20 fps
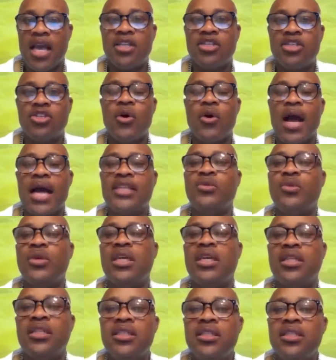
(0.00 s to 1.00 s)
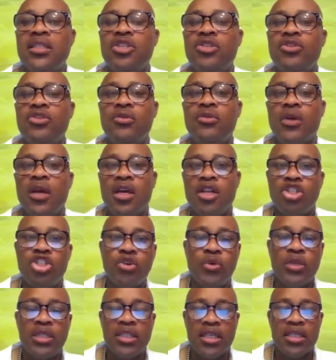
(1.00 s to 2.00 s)
And so as we continue
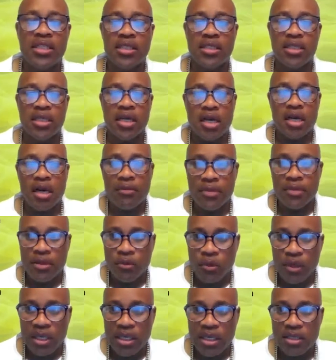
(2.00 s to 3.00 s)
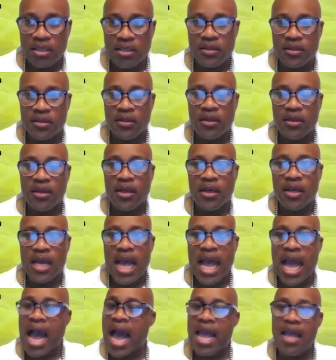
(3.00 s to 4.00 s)
doing this in the coming weeks,
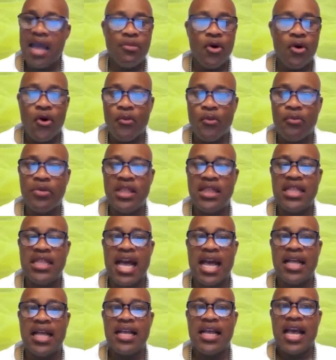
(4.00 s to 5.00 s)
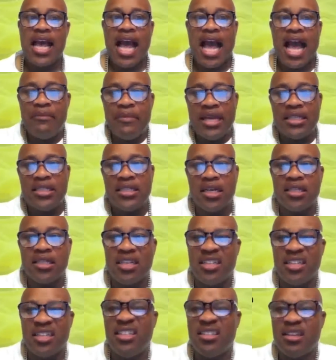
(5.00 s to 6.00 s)
I am hoping that I may
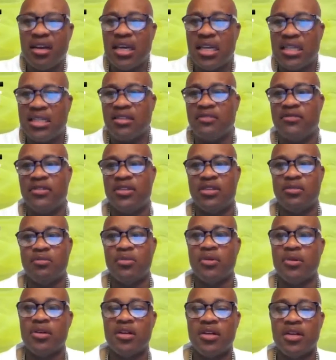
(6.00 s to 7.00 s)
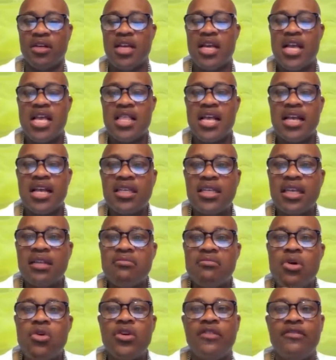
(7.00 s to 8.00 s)
touch on nuggets of this book that
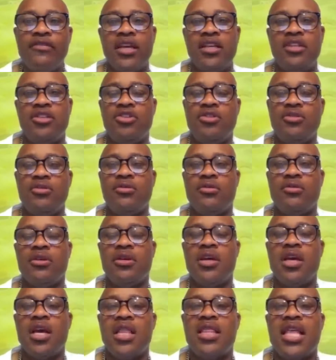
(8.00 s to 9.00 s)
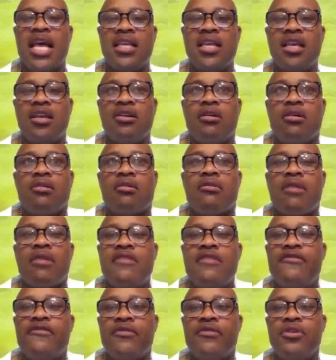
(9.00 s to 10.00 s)
can motivate you, that can
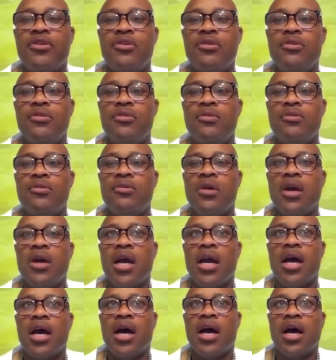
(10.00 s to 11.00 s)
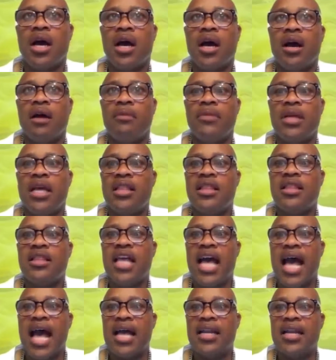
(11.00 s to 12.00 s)
create for you
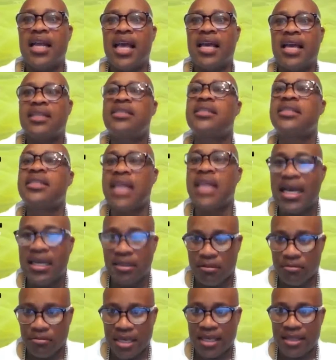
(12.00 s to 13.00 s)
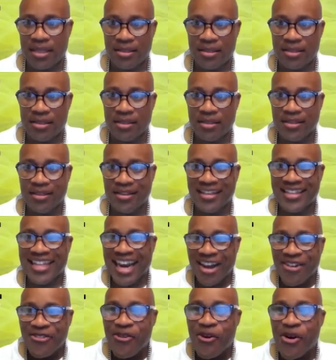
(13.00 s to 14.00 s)
that excitement
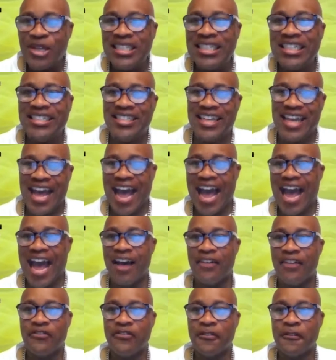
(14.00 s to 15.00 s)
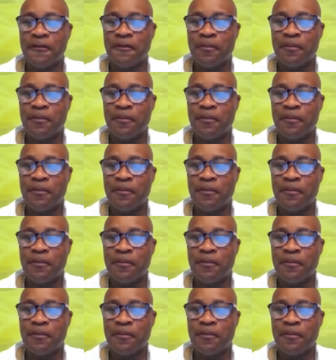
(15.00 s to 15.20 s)
that I want you to have